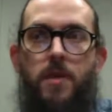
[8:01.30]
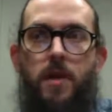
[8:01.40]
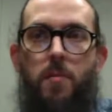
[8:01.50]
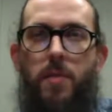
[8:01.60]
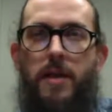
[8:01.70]

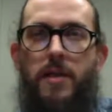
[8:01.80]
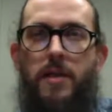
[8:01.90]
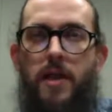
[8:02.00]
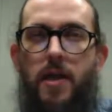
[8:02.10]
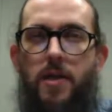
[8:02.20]
back in
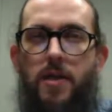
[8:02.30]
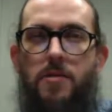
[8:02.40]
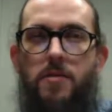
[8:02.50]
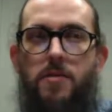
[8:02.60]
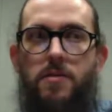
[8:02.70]
the
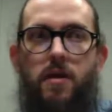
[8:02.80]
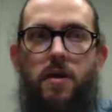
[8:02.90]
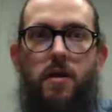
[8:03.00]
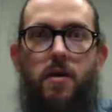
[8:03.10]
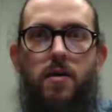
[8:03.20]

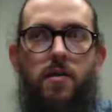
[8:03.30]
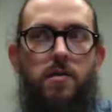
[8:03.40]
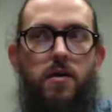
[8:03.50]
80s